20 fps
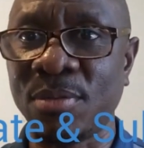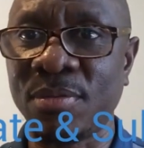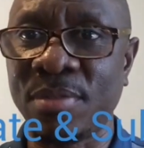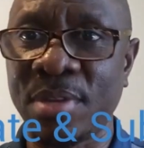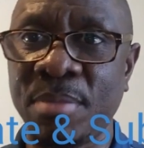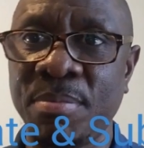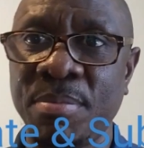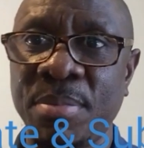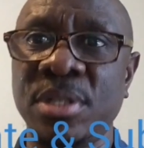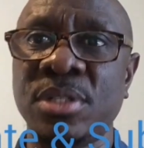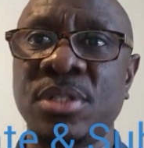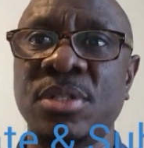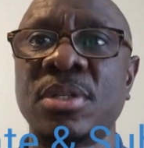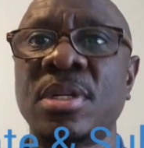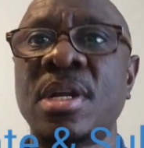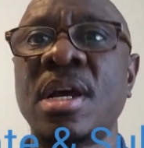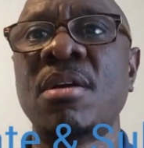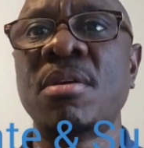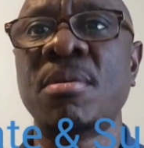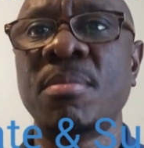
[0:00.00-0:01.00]
of that page,
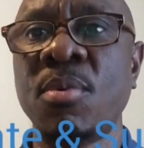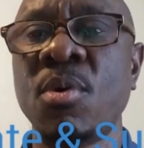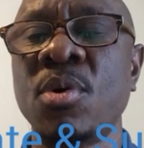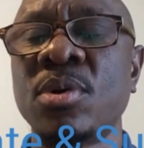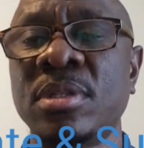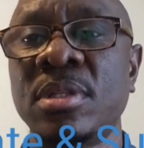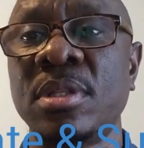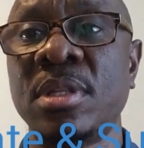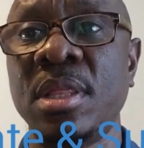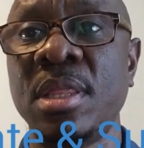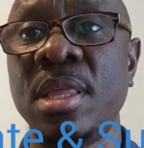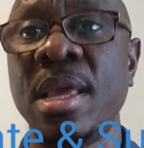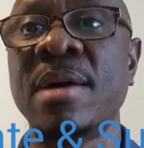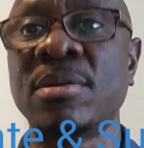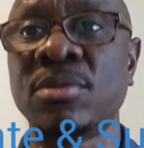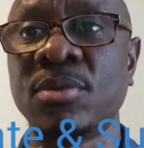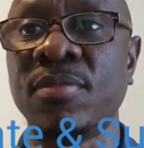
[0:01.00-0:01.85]
not how important, the layout